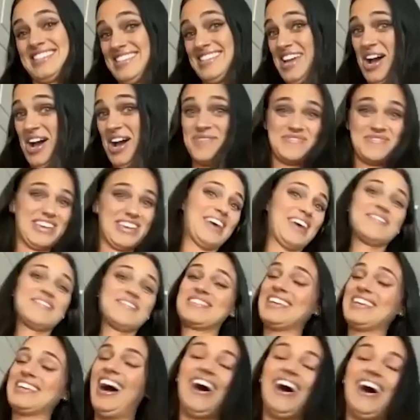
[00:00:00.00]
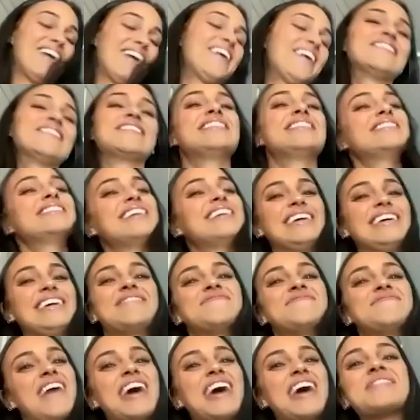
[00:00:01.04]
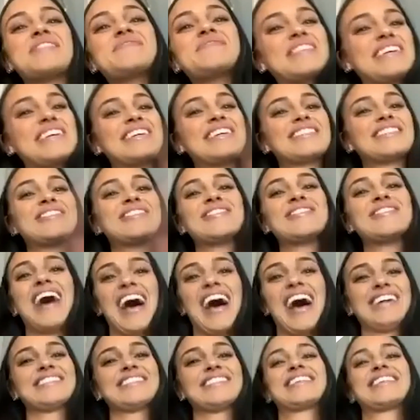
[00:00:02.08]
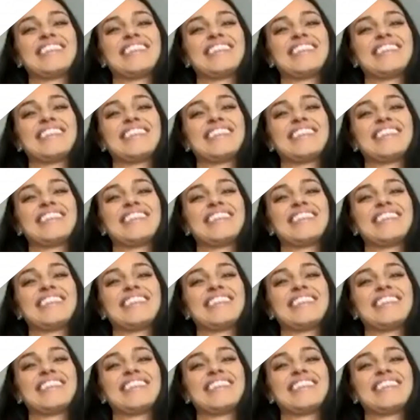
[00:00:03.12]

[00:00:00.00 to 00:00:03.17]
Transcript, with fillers: Yum, yum, yum. Invite me to that.